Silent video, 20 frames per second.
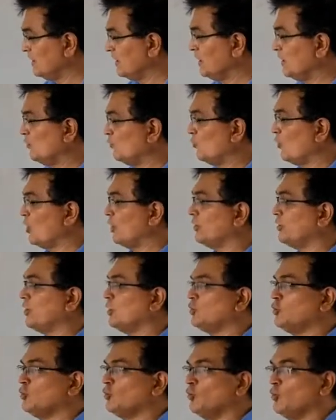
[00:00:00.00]
He
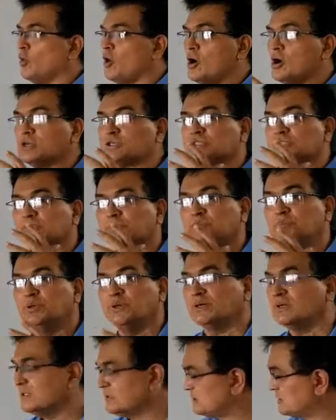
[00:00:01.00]
wanted to watch the
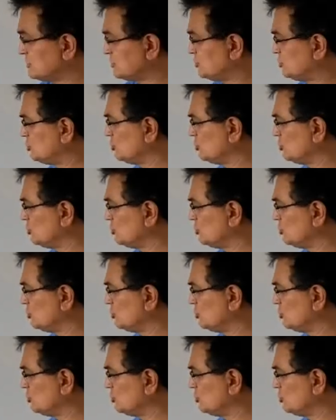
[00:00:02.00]
birds